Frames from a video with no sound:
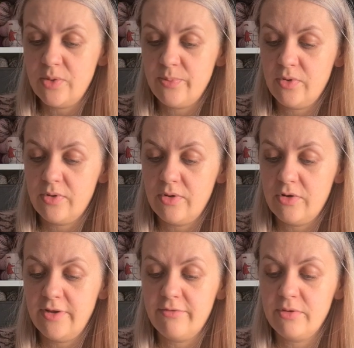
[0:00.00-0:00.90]

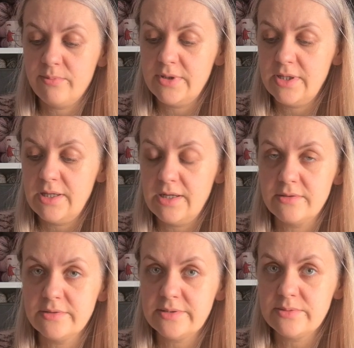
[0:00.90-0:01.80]
on everybody
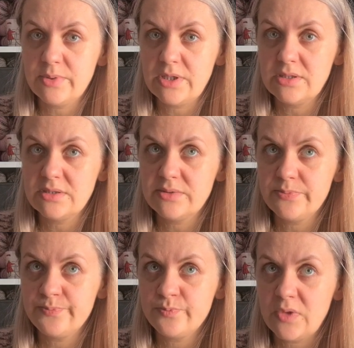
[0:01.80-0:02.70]
else, because
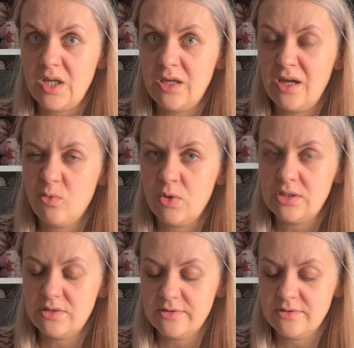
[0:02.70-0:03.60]
I
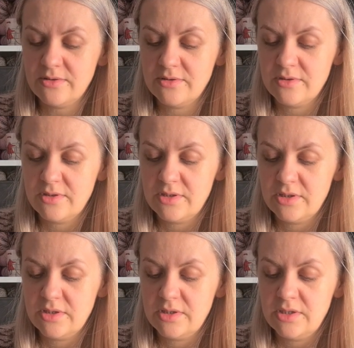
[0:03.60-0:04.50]
wanted to,
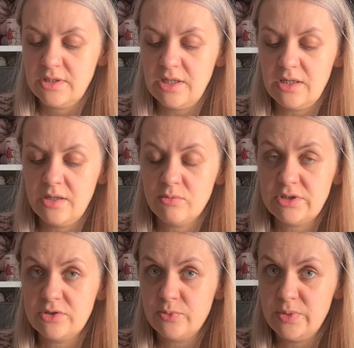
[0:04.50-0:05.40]
yeah, I
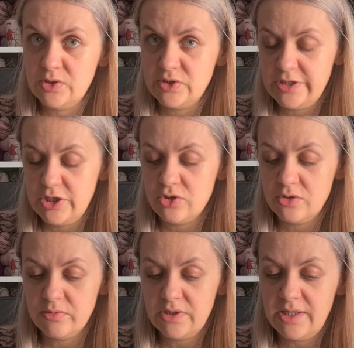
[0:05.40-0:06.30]
wanted to be on
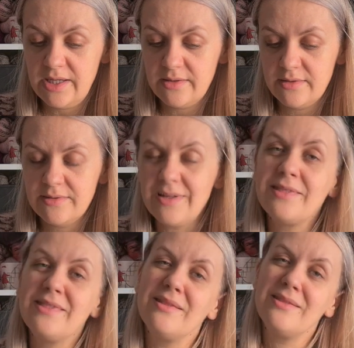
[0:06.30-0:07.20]
schedule with that.
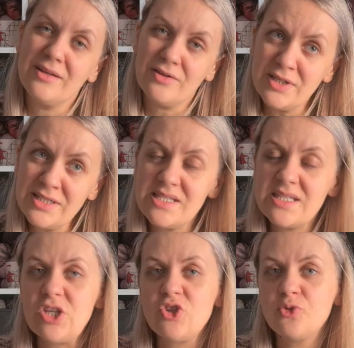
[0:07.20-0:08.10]
Not that there is a
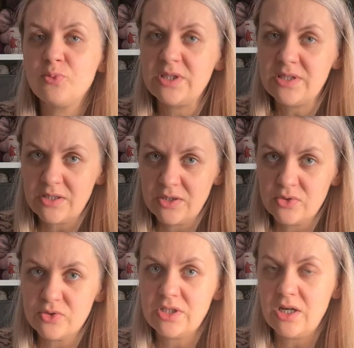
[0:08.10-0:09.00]
schedule, but the
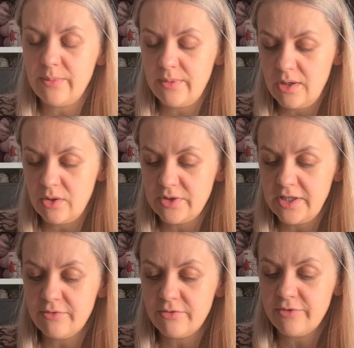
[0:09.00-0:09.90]
clues come out
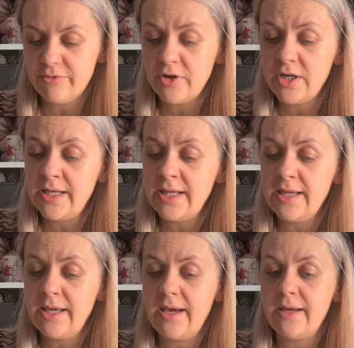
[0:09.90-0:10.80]
every
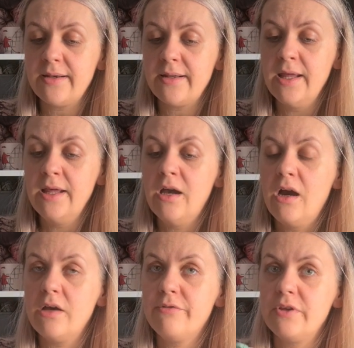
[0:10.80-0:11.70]
Friday, and
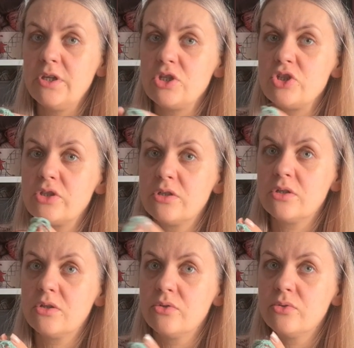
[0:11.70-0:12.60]
I finished
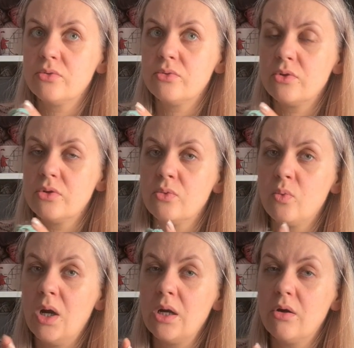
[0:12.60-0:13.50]
clue
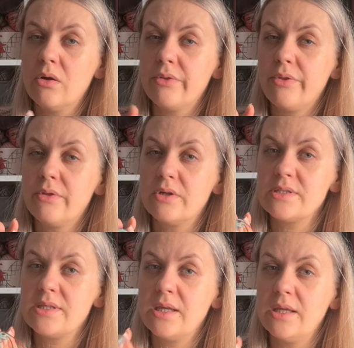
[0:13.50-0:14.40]
1 on
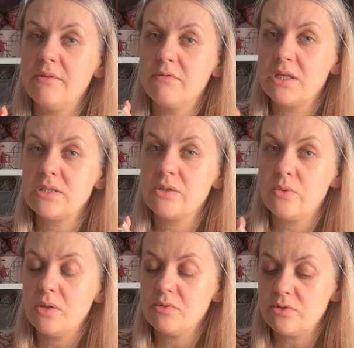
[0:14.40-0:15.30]
Thursday evening, so
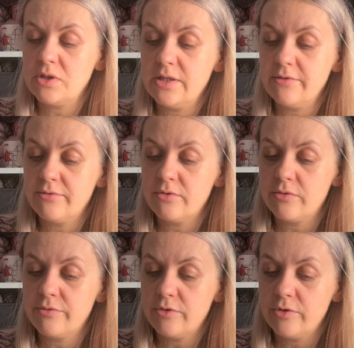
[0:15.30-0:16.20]
I was ready for
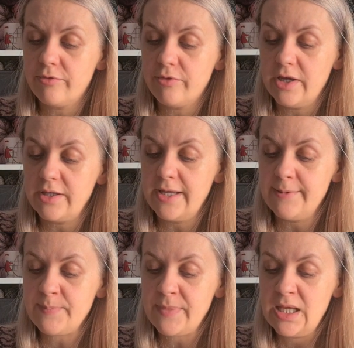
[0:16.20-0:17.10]

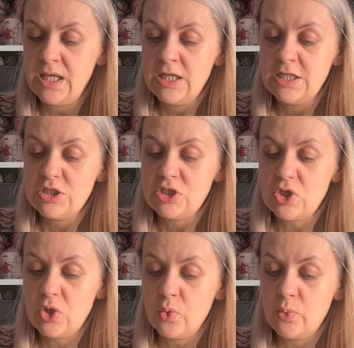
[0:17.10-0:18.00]
Friday.
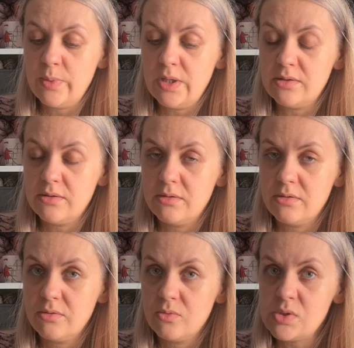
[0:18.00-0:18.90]
So, but
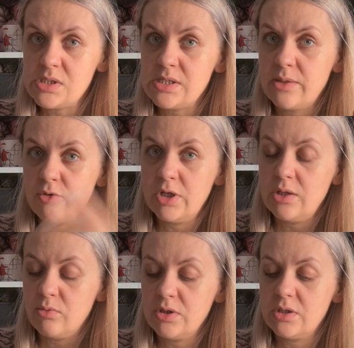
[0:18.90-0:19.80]
once I'm
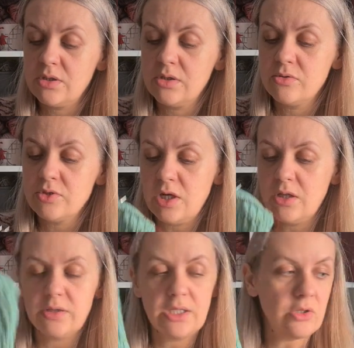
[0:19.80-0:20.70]
ready with the clues,
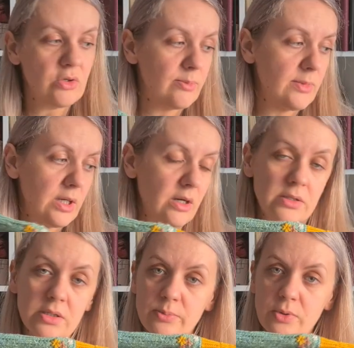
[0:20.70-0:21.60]
I'll knit on my
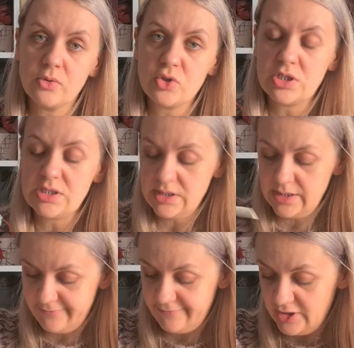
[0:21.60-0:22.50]
other projects,
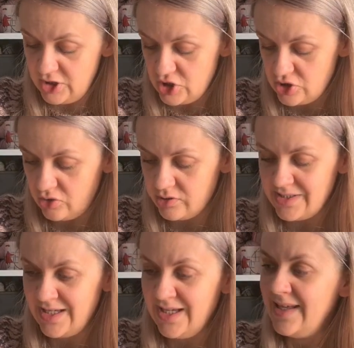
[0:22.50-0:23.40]
like Finnish socks.
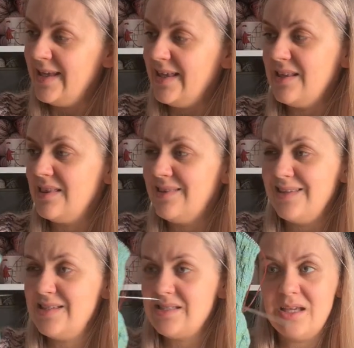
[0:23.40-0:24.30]
Yet
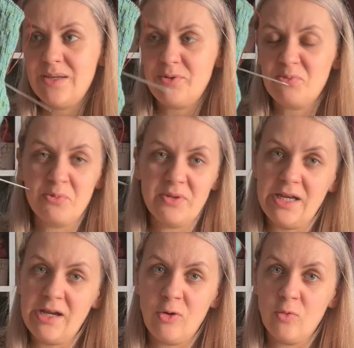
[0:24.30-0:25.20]
it's like probably
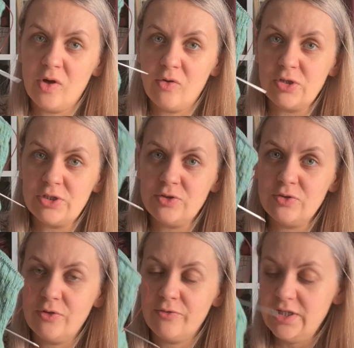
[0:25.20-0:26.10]
an hour or
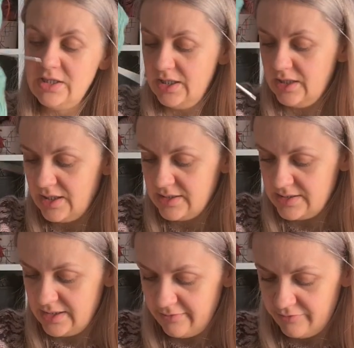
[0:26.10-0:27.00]
2 of knitting
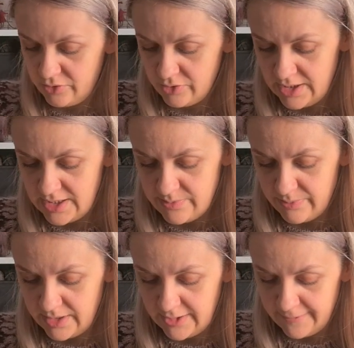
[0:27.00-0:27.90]
that's left on these,
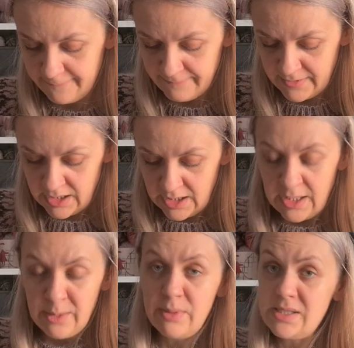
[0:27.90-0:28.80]
but
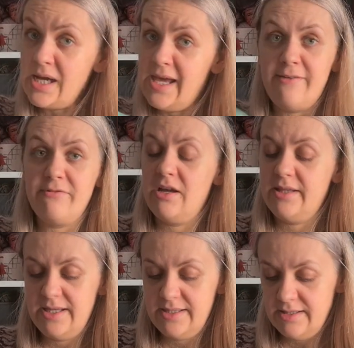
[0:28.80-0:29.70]
I have
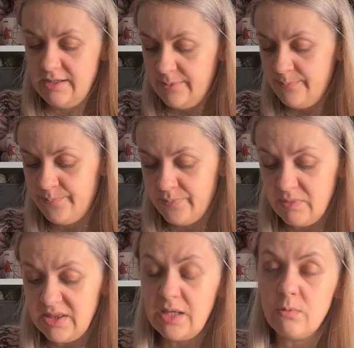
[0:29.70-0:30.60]
not had time.
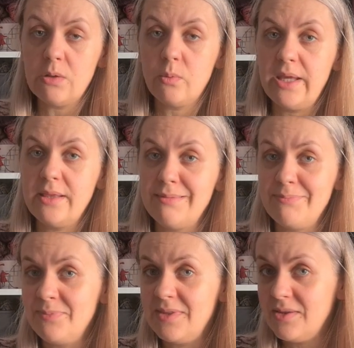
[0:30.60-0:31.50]
But they will wait.
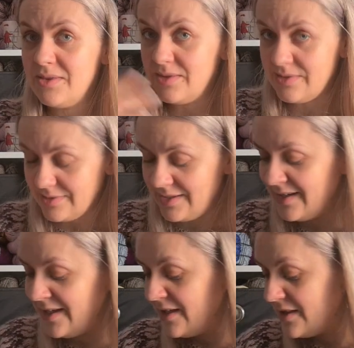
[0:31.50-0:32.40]

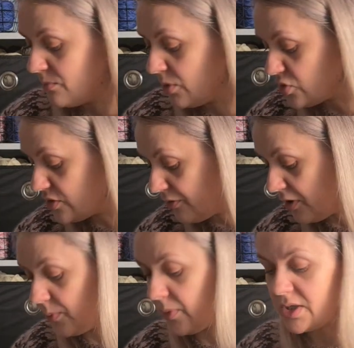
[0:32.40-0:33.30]
The most
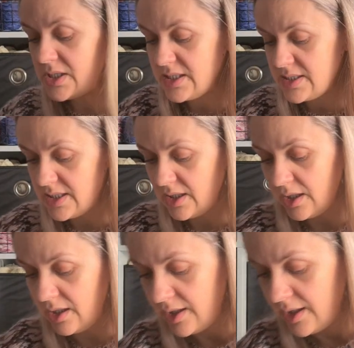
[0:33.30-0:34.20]
fun part is done.